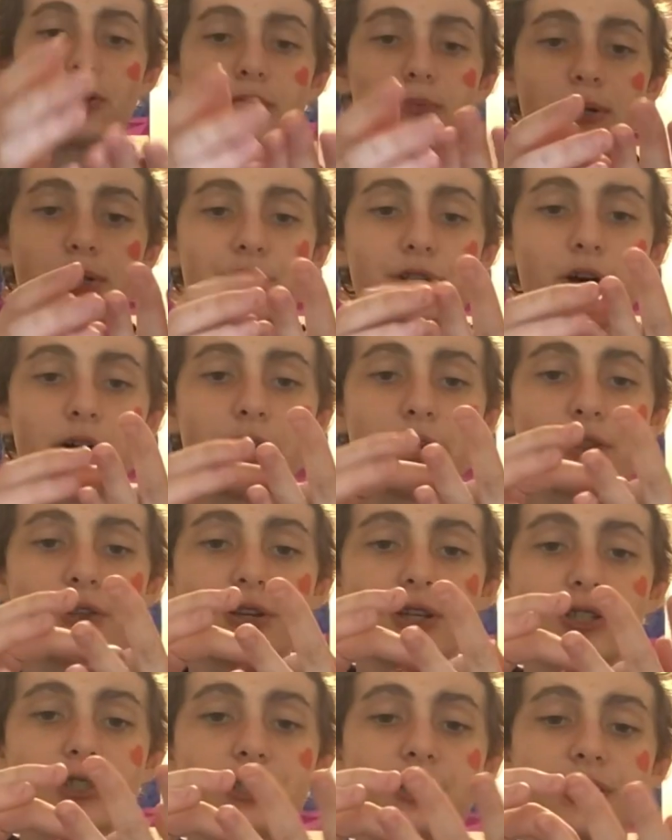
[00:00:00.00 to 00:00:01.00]
much on it that
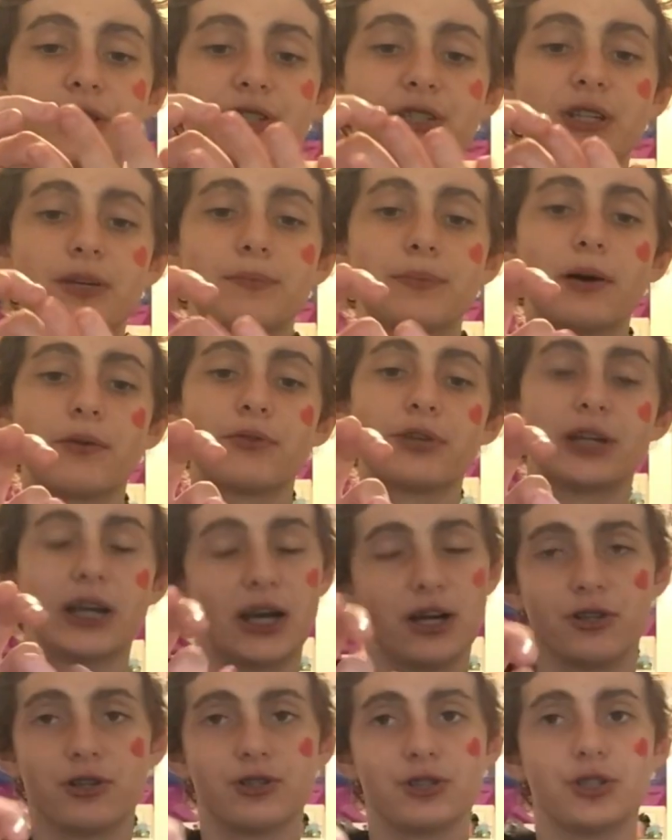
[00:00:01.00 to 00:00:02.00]
it's gonna seep out the
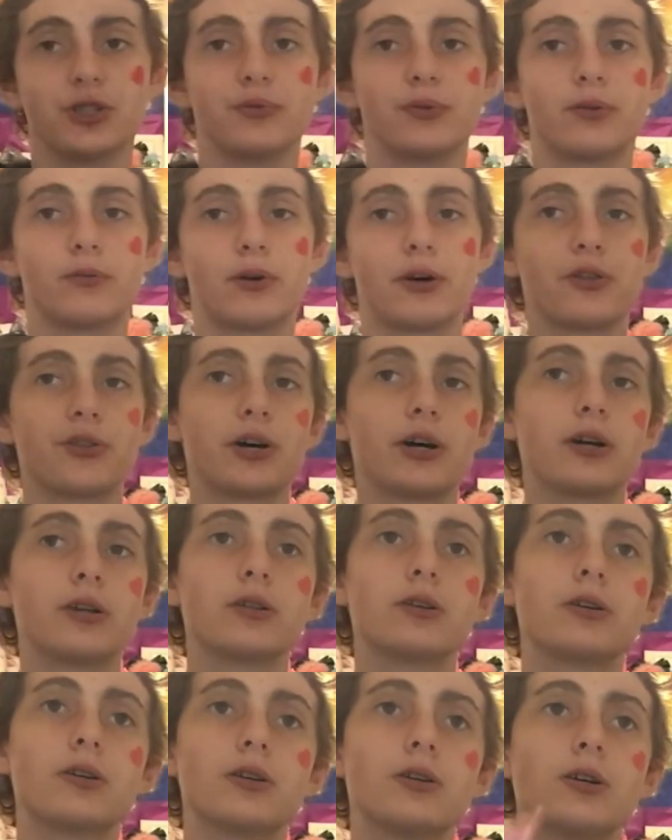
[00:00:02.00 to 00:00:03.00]
edges, because we don't want that.
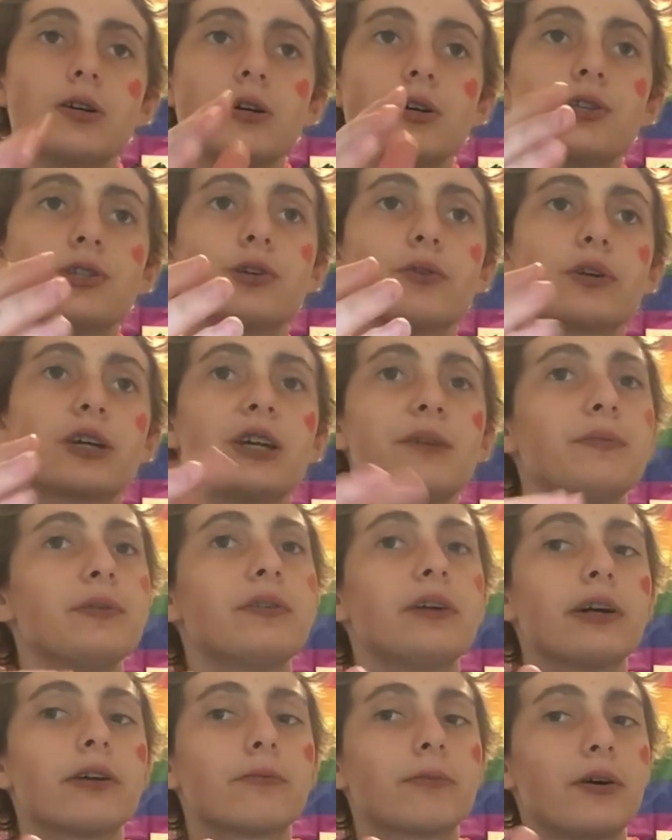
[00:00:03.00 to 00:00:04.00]
So keep
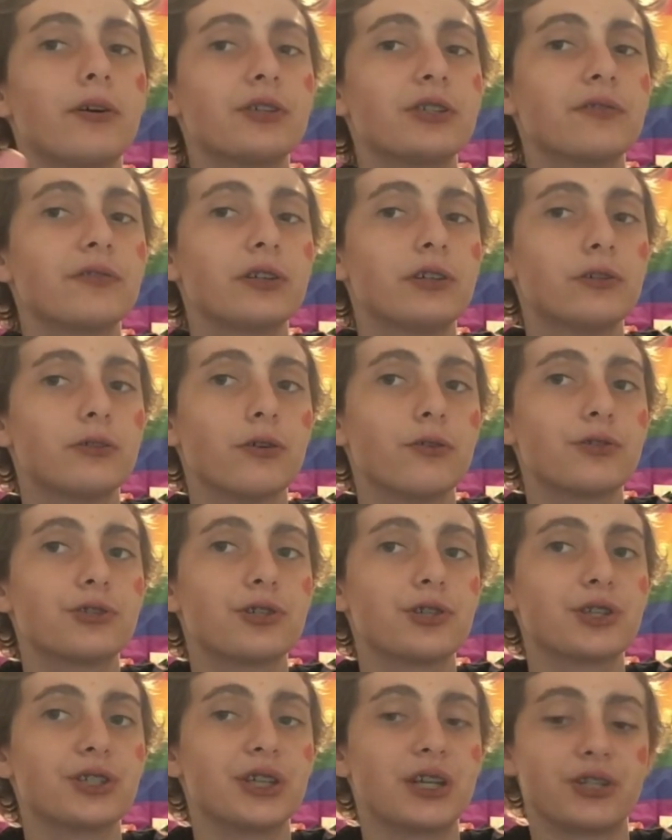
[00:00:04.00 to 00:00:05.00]
it like relatively close
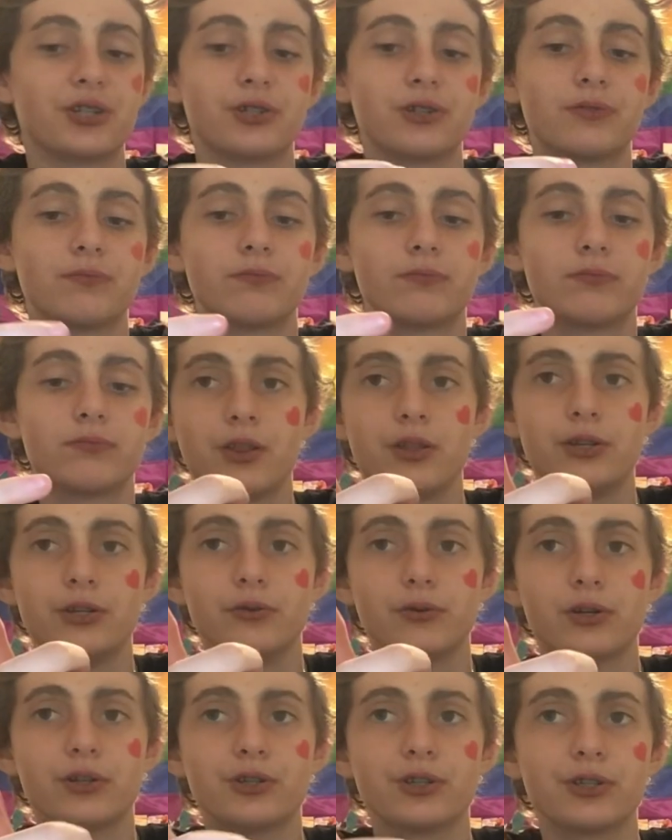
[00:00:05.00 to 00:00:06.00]
to the center. Then you
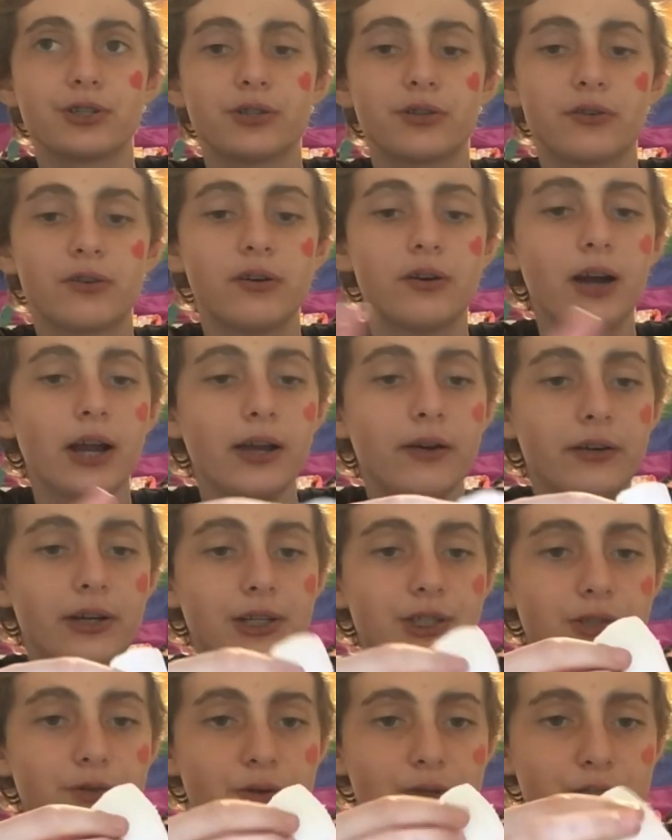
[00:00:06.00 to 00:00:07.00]
can just lightly
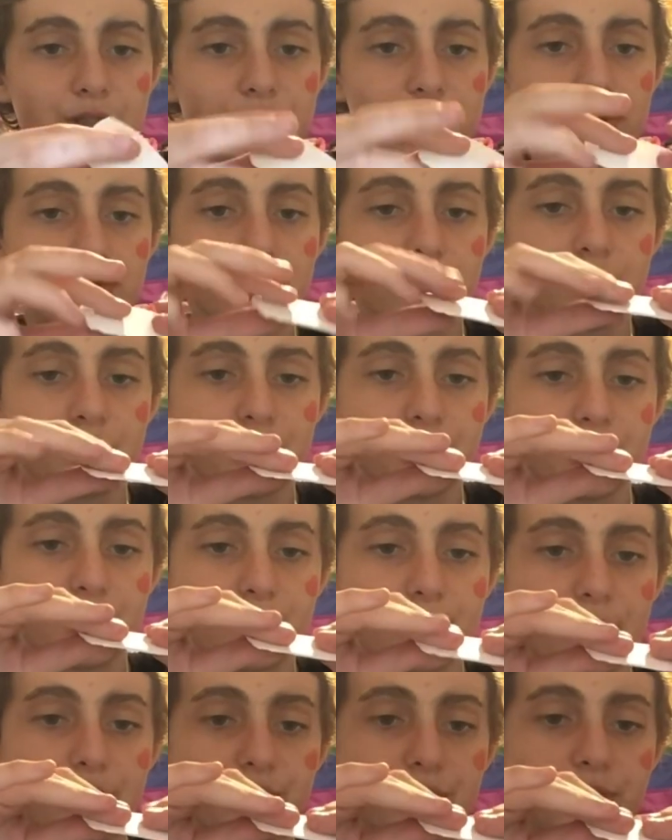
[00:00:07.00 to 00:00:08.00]
squish it. Don't squish it too
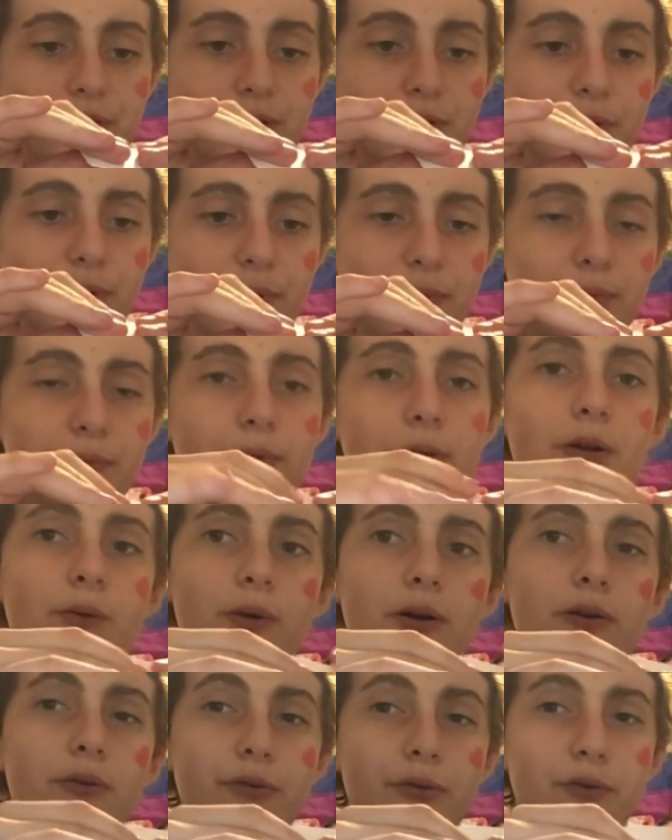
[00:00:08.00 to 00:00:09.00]
much, so you really don't
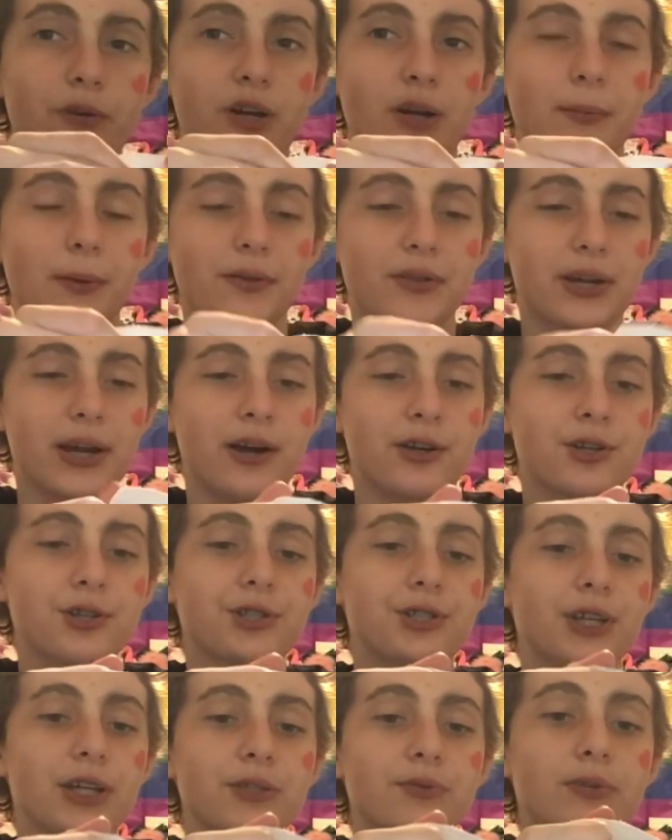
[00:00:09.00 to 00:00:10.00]
want glue to come out the edges.
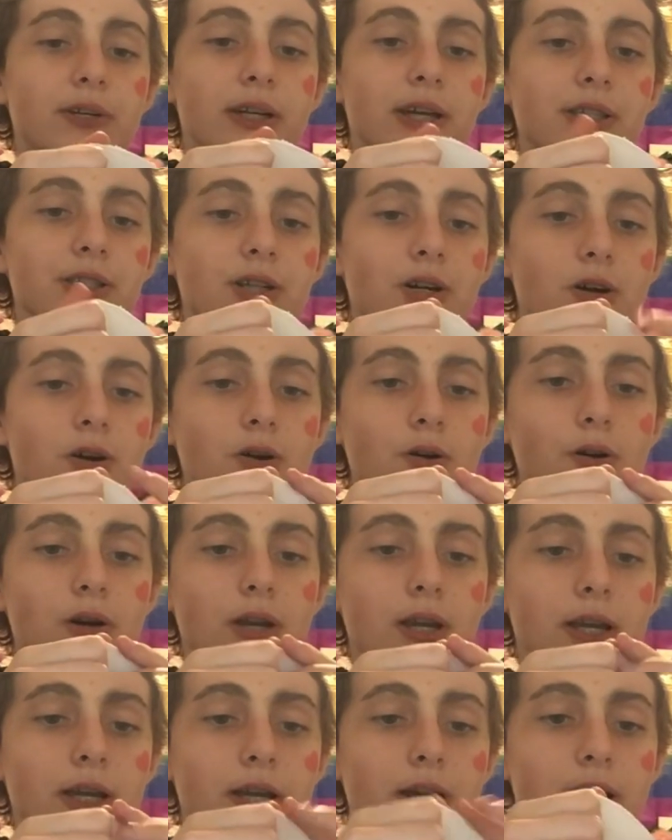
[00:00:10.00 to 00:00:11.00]
That's when it gets
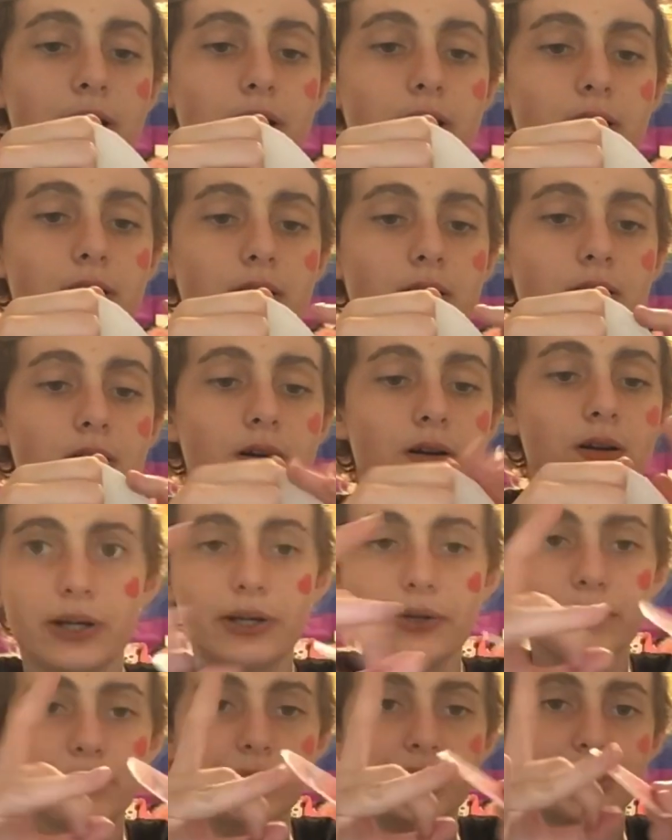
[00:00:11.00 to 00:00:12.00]
ugly. You
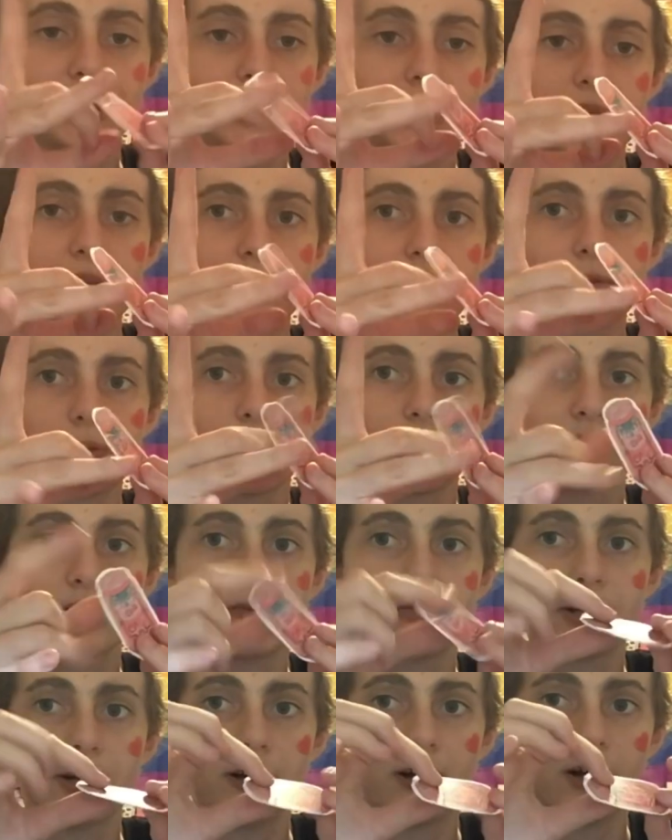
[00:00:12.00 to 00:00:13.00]
can see it's a
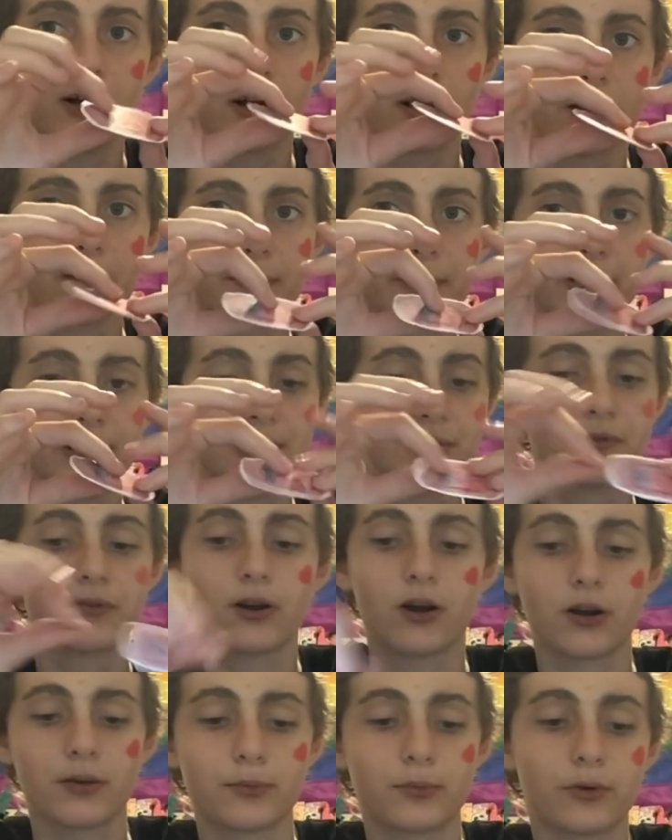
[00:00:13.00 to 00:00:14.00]
relatively hard piece of
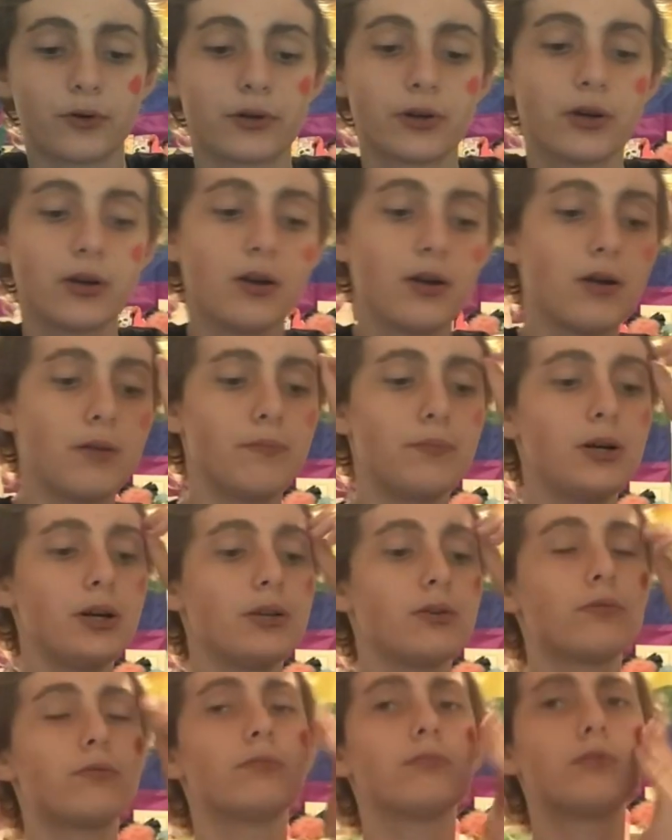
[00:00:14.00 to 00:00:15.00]
cardboard, but
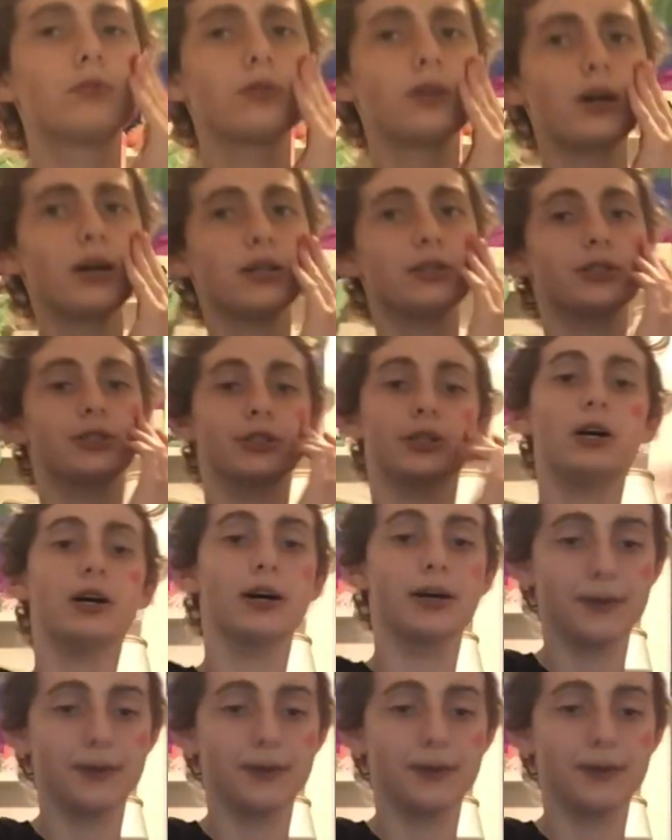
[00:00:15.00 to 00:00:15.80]
we're not done